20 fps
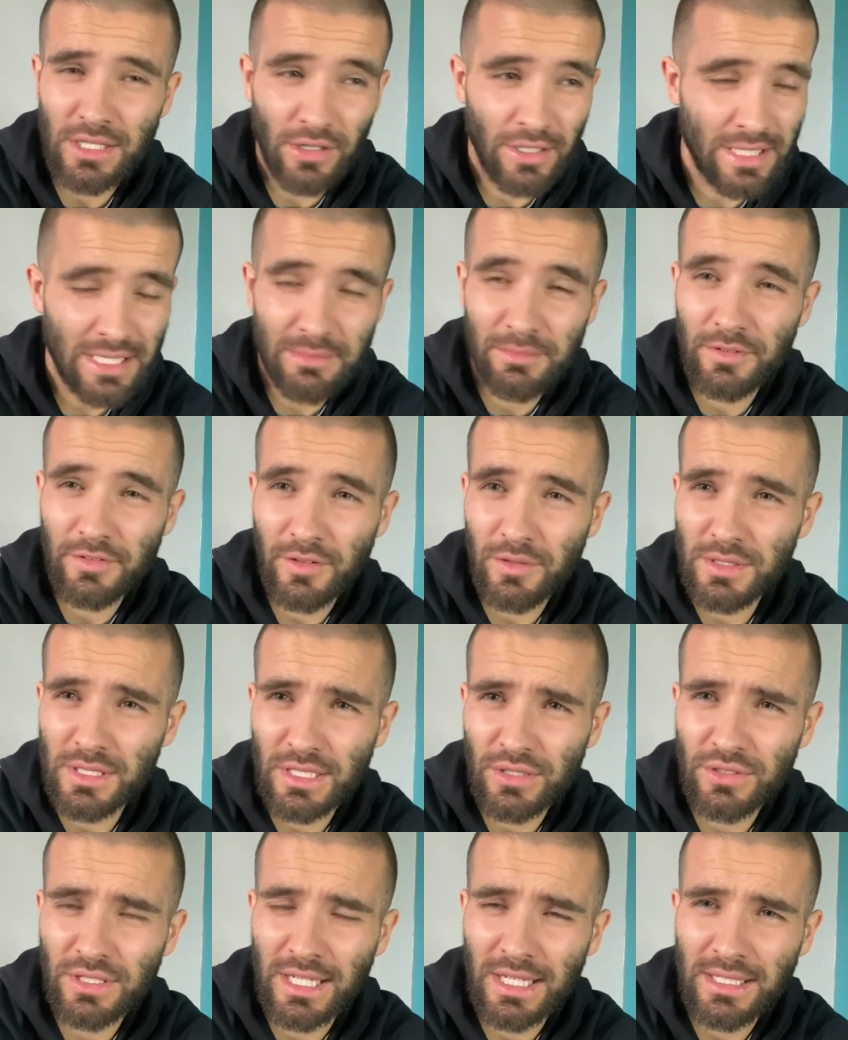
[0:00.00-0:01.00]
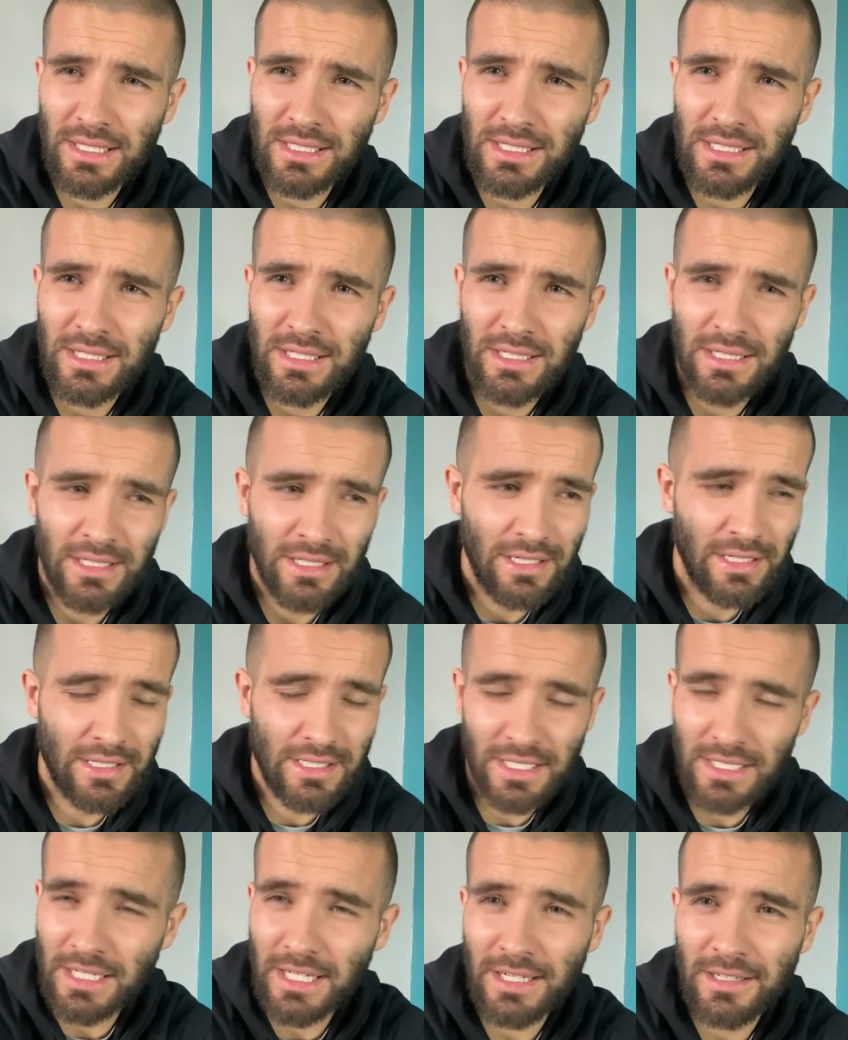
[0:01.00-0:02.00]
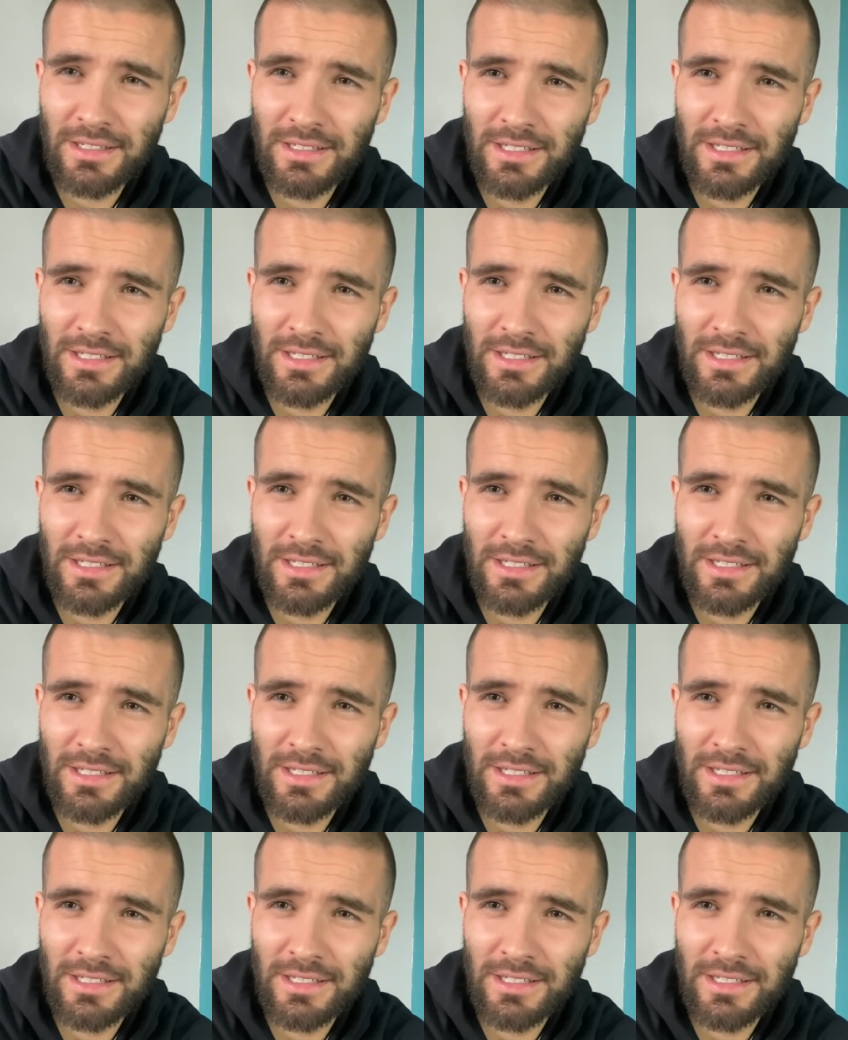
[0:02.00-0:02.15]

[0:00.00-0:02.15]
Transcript: I asked them if I was in good hands and said, yeah.